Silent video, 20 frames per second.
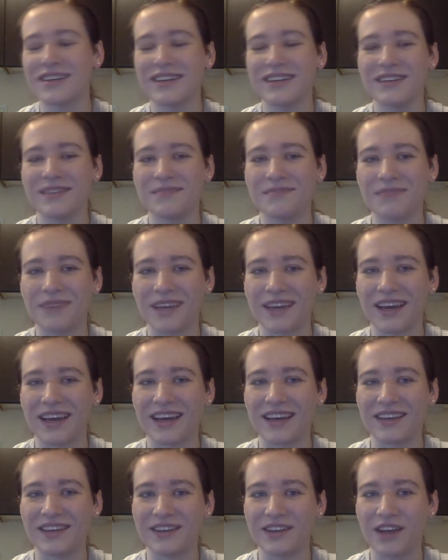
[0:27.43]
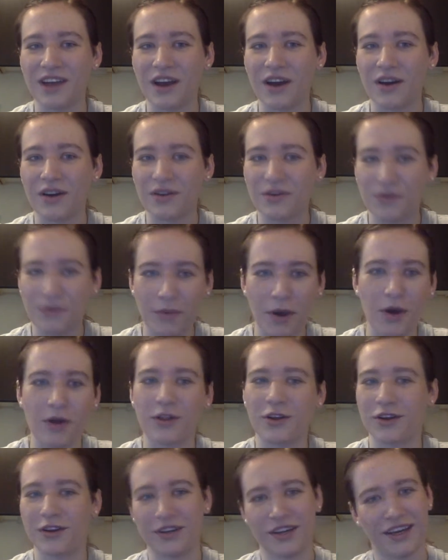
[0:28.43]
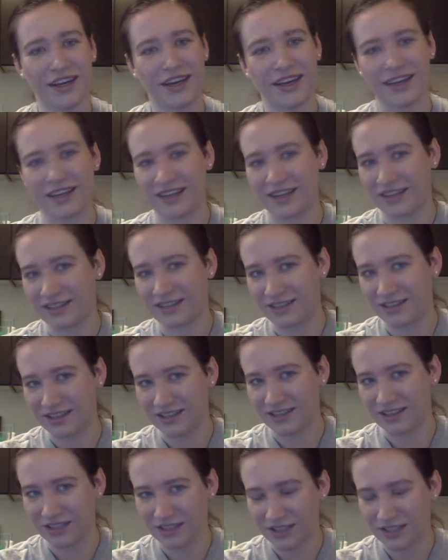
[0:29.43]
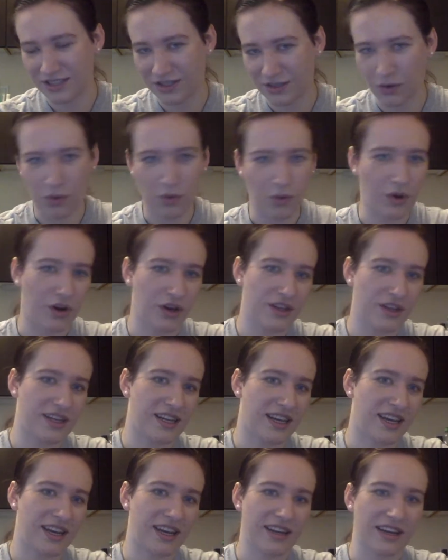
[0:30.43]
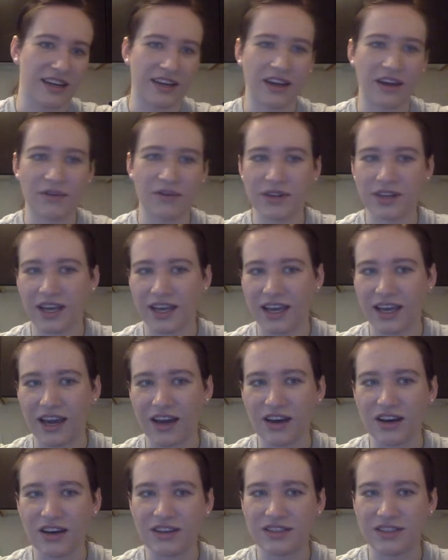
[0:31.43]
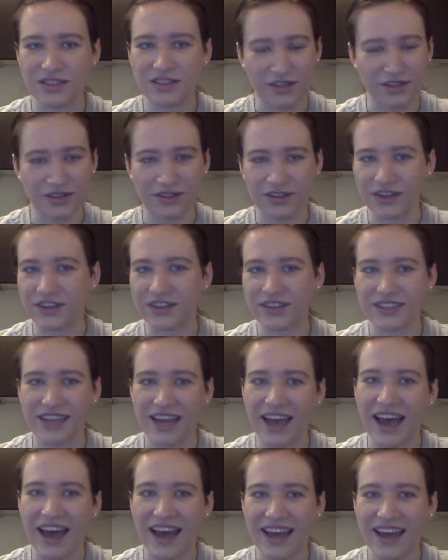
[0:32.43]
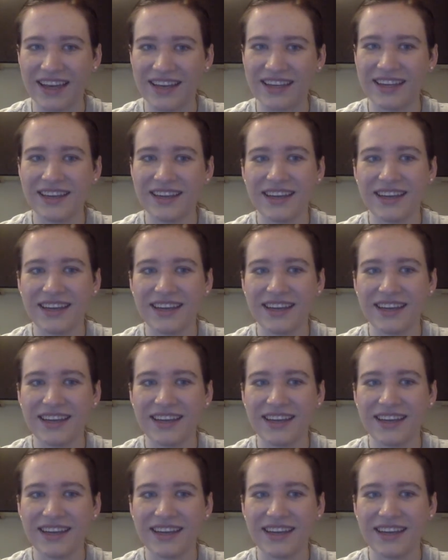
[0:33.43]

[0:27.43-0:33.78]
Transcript: Because, remote learning and then this quarantine and everything else, so there's that.